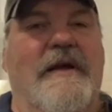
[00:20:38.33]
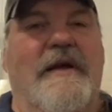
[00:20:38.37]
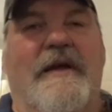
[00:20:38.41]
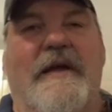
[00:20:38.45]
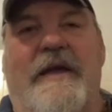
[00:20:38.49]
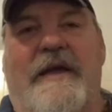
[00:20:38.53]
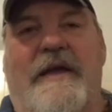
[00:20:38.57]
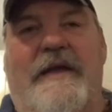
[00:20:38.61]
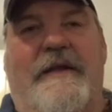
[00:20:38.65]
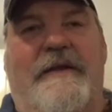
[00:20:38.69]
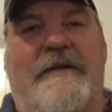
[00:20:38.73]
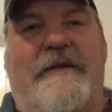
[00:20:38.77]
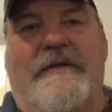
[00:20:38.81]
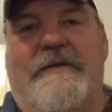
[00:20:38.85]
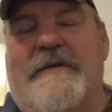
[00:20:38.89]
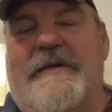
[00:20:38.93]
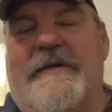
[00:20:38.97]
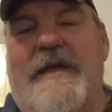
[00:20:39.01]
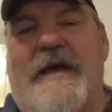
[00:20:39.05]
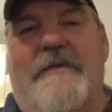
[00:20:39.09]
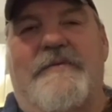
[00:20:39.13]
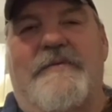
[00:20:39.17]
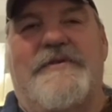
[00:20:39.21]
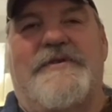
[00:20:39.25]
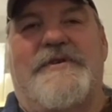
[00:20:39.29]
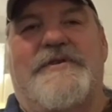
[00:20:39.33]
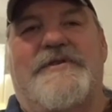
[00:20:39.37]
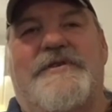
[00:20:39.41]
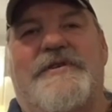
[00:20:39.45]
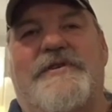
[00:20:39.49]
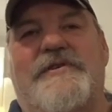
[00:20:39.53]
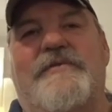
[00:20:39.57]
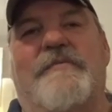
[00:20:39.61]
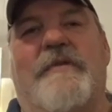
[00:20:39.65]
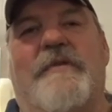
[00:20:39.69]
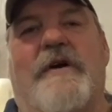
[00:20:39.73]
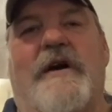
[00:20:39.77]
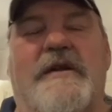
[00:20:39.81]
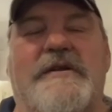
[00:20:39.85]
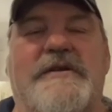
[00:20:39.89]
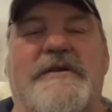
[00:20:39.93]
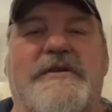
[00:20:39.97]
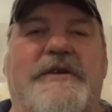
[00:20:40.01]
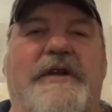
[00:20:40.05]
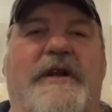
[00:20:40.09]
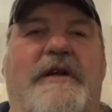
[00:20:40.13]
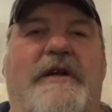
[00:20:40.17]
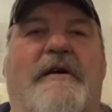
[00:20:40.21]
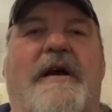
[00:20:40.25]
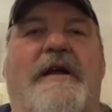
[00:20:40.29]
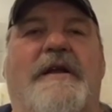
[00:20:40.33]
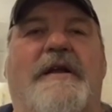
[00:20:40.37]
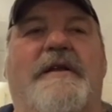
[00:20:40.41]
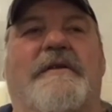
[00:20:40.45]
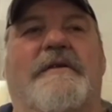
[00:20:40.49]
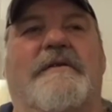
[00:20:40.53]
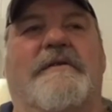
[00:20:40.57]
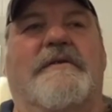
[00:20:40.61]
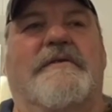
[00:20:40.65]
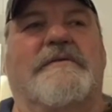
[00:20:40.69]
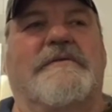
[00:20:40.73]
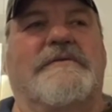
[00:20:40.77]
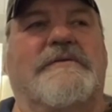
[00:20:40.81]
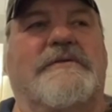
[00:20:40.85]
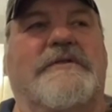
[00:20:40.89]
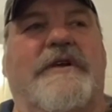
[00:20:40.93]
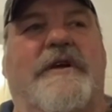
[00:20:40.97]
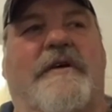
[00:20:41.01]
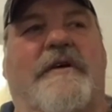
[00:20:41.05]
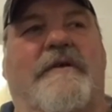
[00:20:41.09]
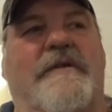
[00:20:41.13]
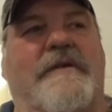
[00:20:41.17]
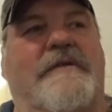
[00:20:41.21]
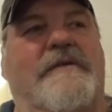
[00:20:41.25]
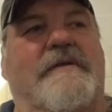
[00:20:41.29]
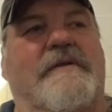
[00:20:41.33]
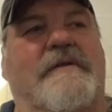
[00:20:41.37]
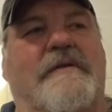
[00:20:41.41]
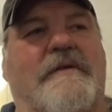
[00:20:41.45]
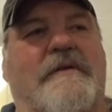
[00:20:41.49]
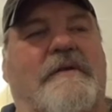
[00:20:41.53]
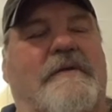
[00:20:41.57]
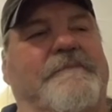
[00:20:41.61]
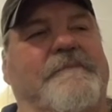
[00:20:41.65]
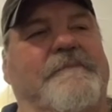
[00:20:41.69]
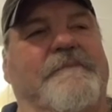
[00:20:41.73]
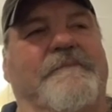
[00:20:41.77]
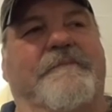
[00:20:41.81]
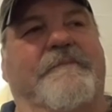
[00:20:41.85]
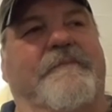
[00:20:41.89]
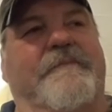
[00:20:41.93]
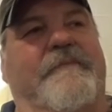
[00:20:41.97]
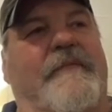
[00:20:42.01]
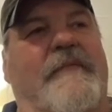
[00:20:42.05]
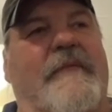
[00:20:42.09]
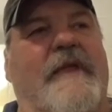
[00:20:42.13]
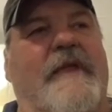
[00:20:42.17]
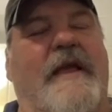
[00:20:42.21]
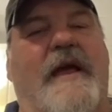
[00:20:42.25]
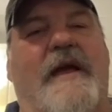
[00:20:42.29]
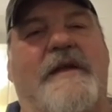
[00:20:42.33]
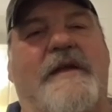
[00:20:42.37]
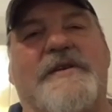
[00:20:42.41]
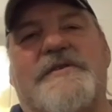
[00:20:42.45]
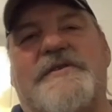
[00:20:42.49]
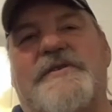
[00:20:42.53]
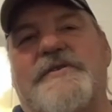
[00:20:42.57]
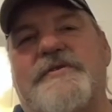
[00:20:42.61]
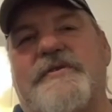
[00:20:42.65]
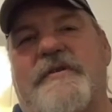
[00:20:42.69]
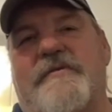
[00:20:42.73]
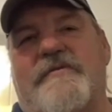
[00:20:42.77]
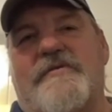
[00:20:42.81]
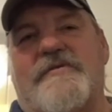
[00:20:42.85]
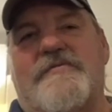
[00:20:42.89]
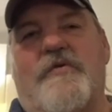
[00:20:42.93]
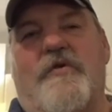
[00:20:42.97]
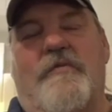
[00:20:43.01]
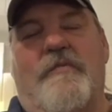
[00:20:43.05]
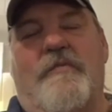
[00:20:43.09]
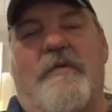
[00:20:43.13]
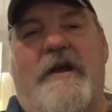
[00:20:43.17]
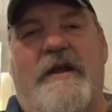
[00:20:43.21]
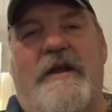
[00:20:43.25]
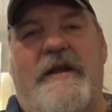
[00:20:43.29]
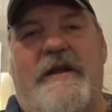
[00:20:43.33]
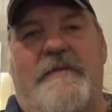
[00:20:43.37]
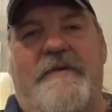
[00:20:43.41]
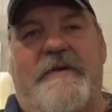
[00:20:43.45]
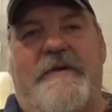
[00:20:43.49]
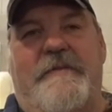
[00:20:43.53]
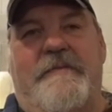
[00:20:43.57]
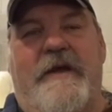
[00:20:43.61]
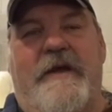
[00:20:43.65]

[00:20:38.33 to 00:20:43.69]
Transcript: and that was just too much. You know, I you know, I just knew there was more money to be